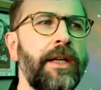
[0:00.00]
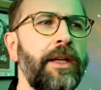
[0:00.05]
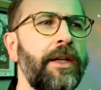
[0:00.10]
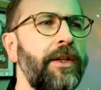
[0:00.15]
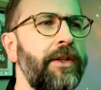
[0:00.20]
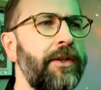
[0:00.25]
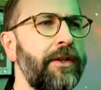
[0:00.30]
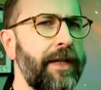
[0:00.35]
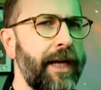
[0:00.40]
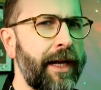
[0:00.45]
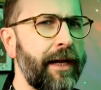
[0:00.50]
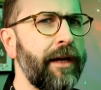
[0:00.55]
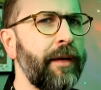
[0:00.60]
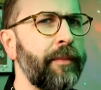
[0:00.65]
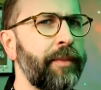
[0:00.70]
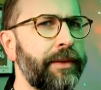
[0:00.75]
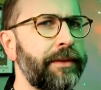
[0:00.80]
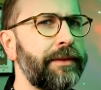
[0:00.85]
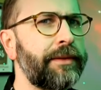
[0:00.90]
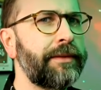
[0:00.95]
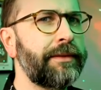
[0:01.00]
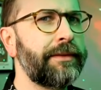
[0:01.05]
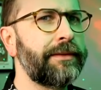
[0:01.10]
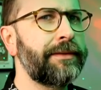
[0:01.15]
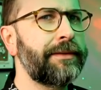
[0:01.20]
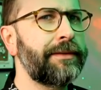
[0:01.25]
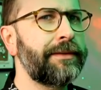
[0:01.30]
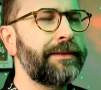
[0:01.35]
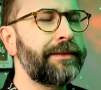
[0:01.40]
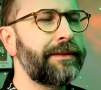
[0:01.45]
you get up.
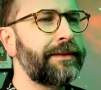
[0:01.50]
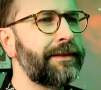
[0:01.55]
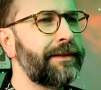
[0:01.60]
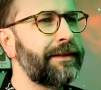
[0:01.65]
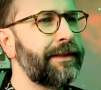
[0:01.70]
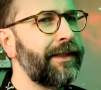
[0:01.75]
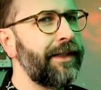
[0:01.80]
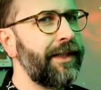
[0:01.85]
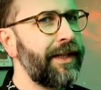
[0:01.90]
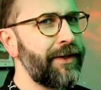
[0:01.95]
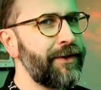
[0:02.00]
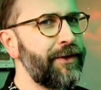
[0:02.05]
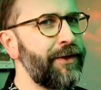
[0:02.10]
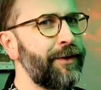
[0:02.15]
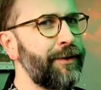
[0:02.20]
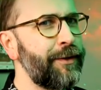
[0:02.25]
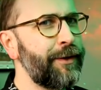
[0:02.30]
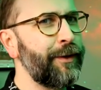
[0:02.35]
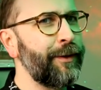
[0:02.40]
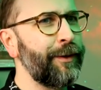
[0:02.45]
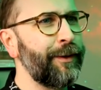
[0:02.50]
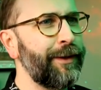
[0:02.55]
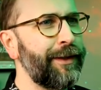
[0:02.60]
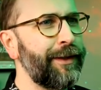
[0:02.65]
Yes, you do.